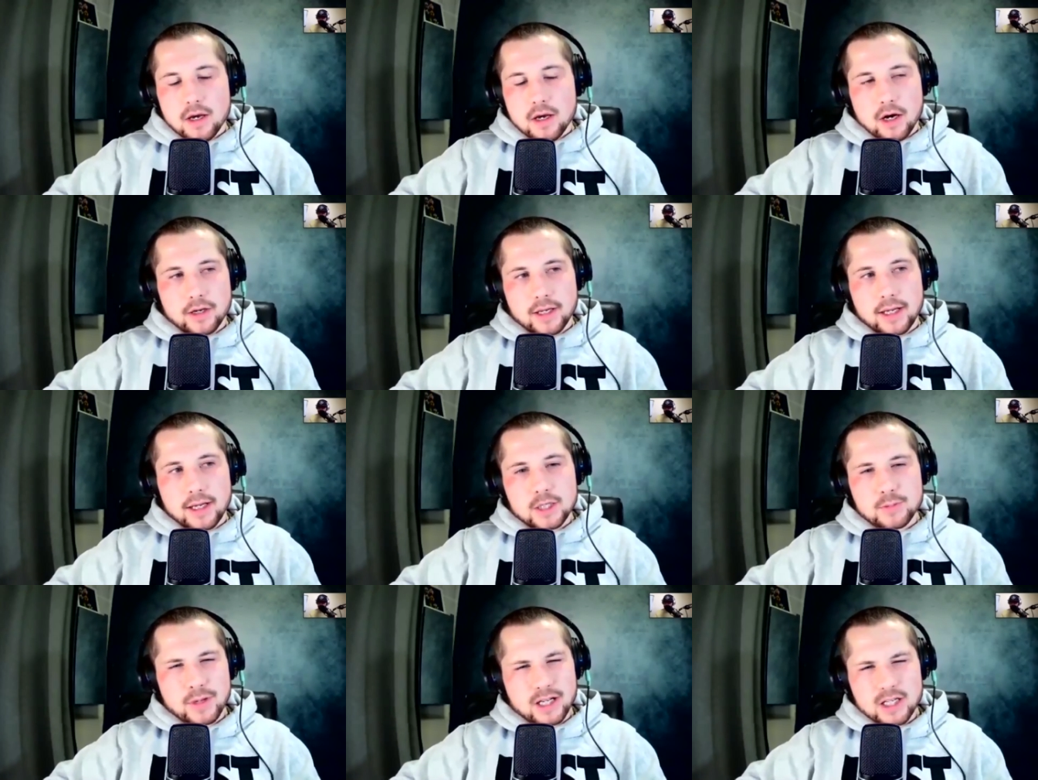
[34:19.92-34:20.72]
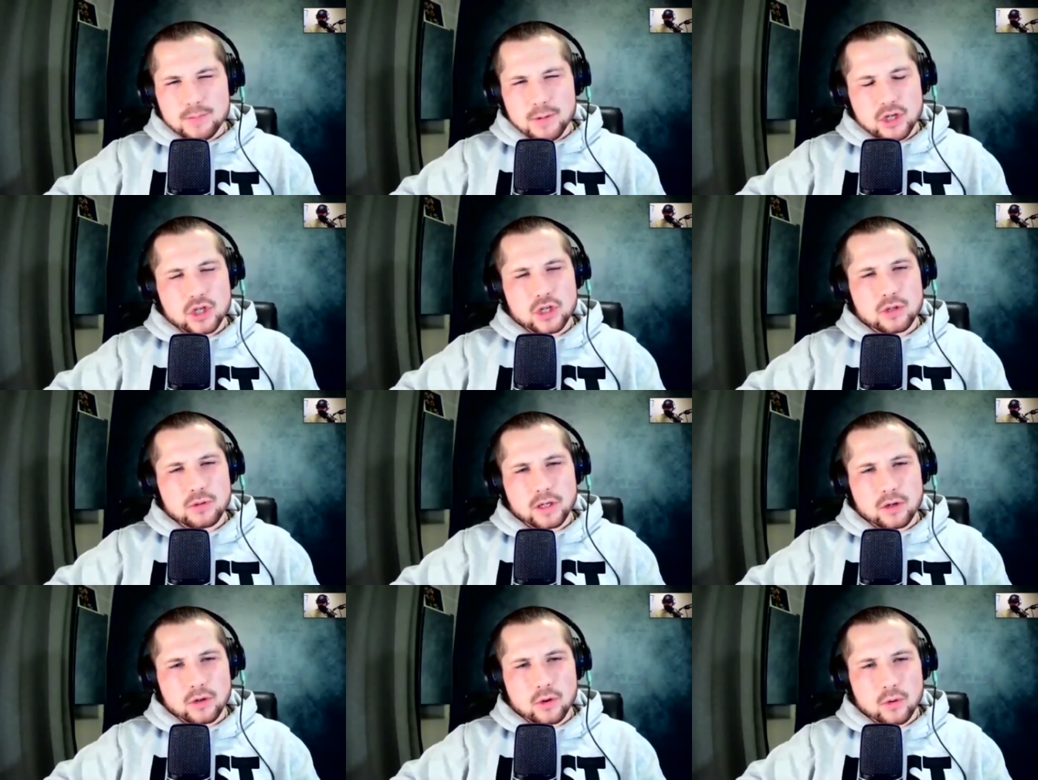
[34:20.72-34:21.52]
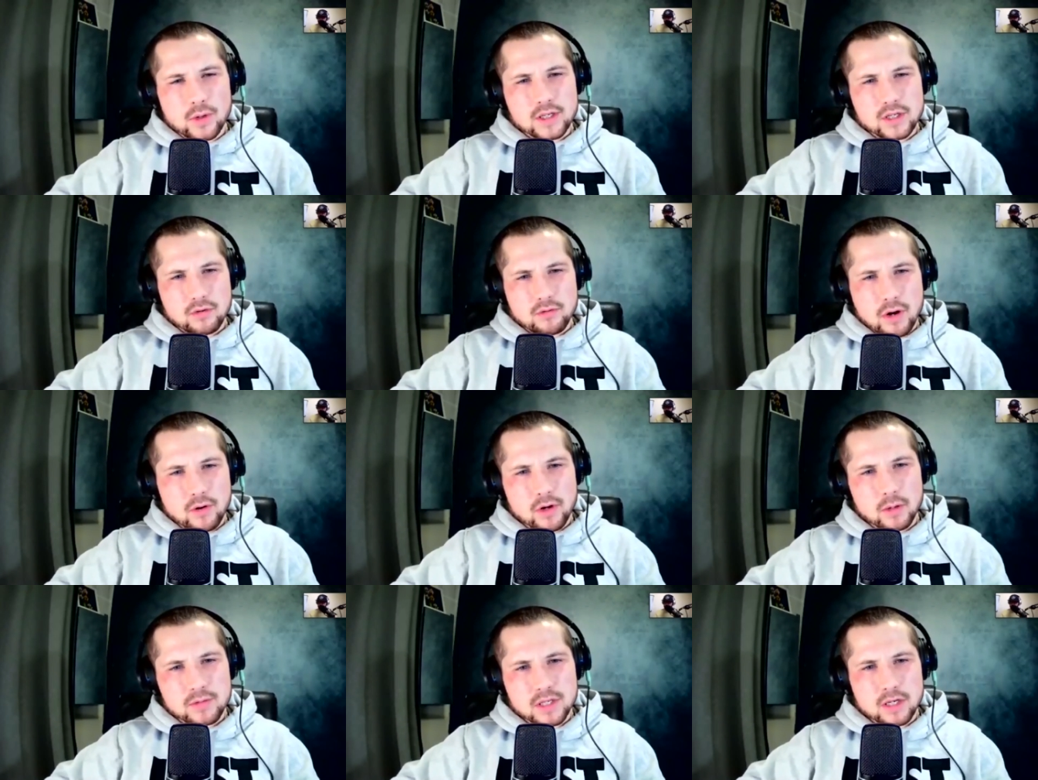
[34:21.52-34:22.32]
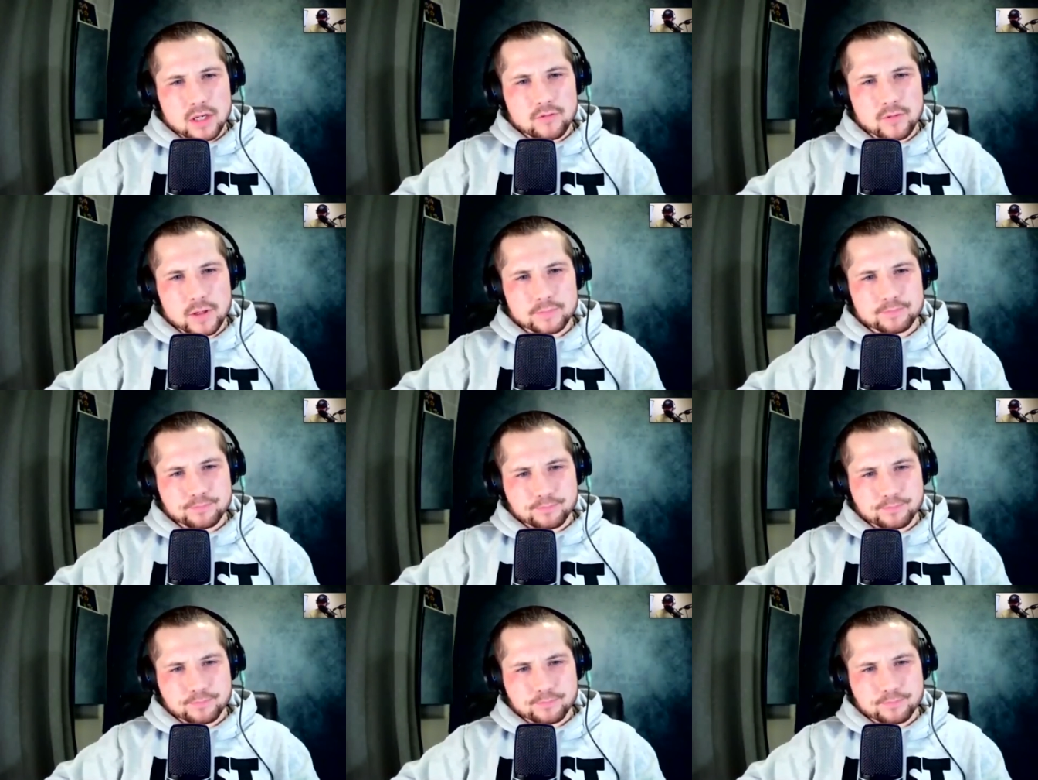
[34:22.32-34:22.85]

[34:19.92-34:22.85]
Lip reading: I think Aspinall, especially like who he's surrounding himself with,